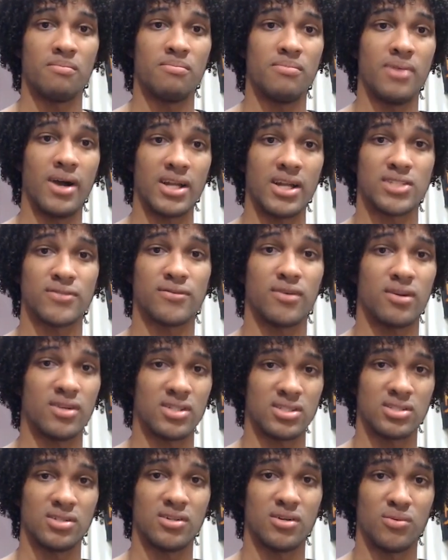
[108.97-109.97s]
But as far
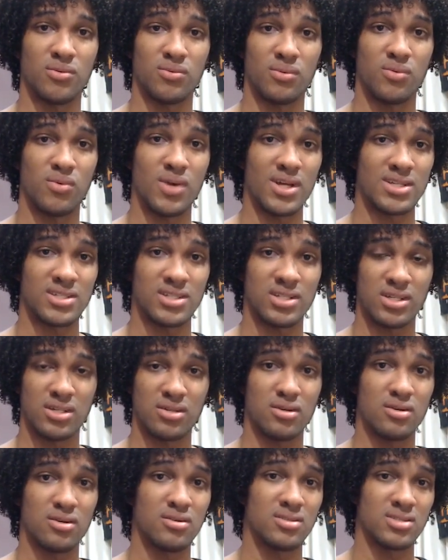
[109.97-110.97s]
as the
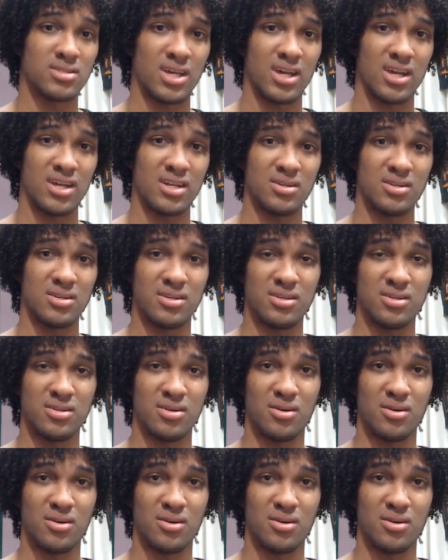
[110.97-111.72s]
wrestling goes, and